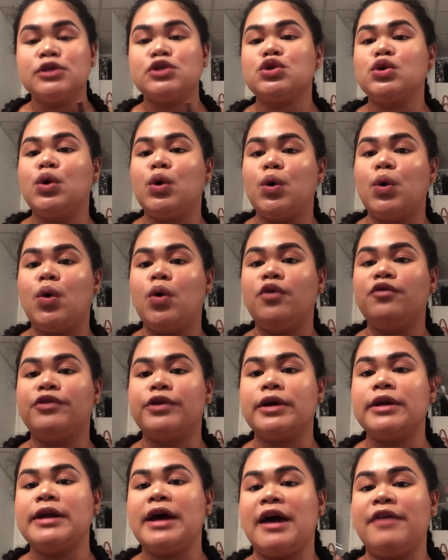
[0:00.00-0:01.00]
So
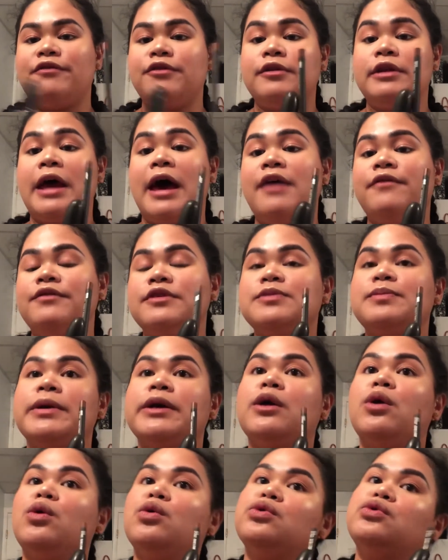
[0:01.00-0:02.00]
Hover and half is
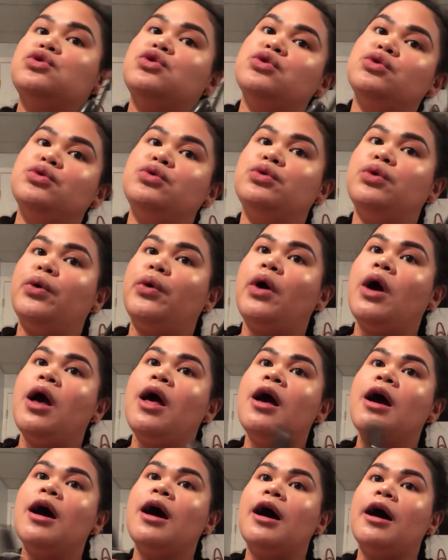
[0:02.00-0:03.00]
my go-to
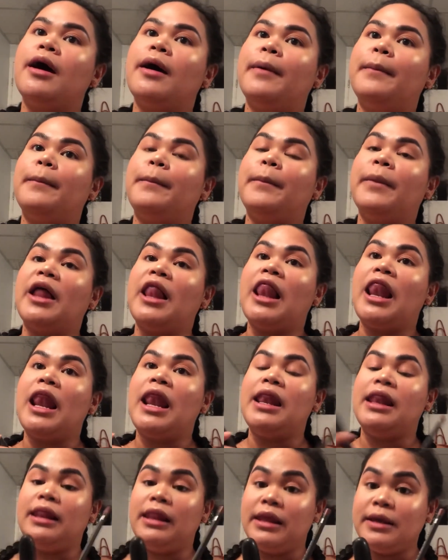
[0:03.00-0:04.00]

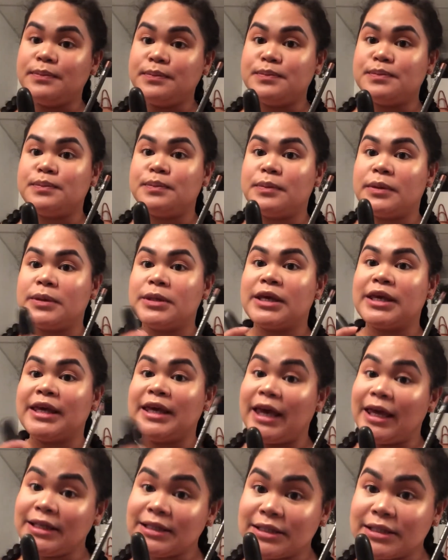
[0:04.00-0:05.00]
lip
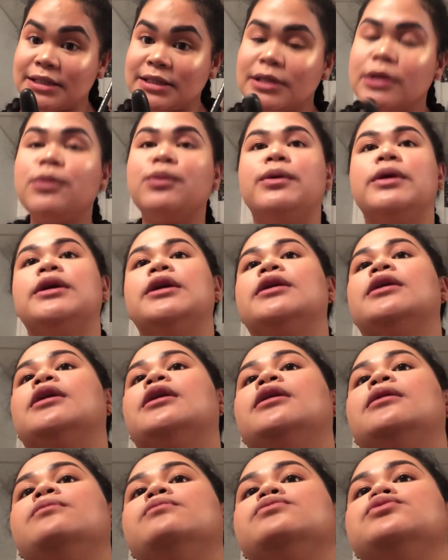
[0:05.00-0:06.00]
kit when it
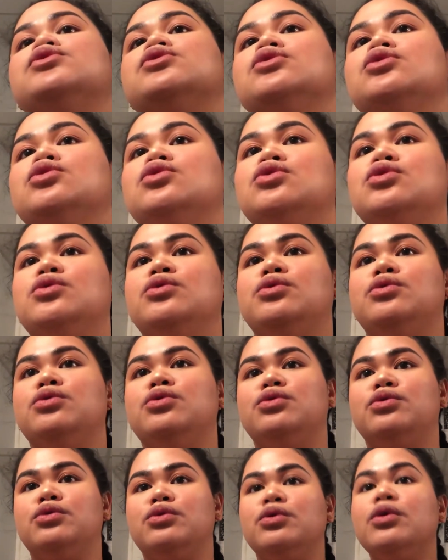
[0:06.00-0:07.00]
comes
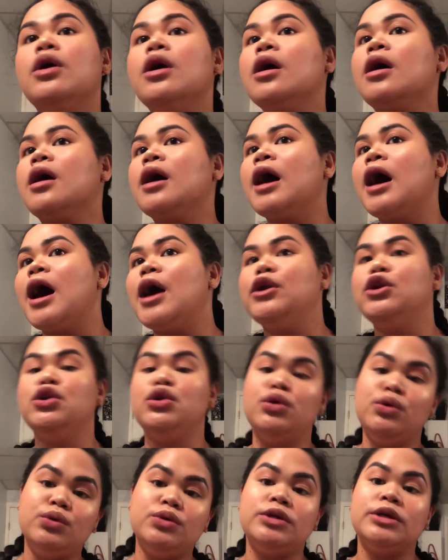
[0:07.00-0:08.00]
to a
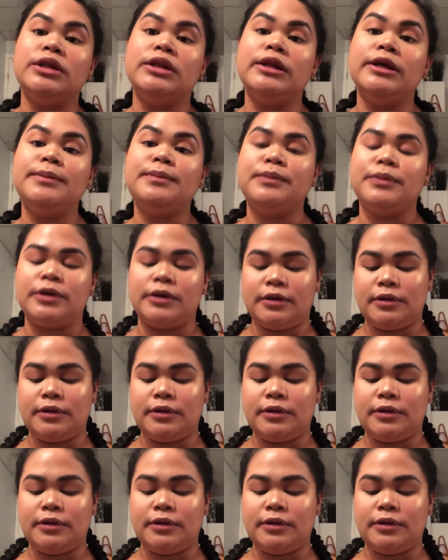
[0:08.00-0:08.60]
nude lip.